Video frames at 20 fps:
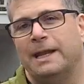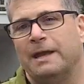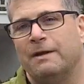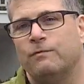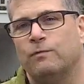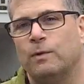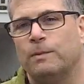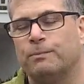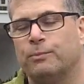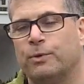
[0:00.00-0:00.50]
at
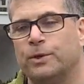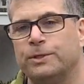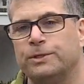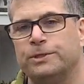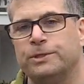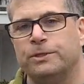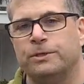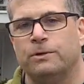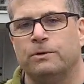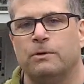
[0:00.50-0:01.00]

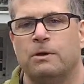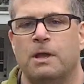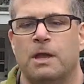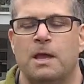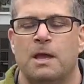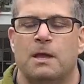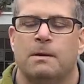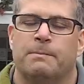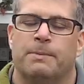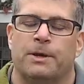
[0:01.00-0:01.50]
f1.2,
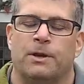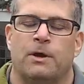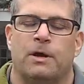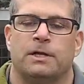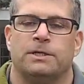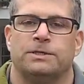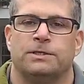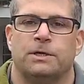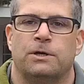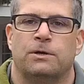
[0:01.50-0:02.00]
but
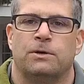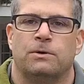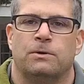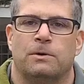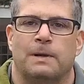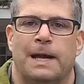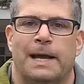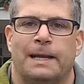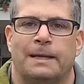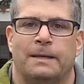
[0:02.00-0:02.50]

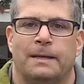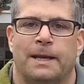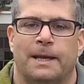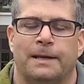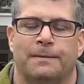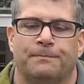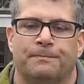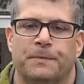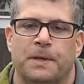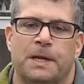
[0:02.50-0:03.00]
also at
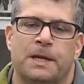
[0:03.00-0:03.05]
night.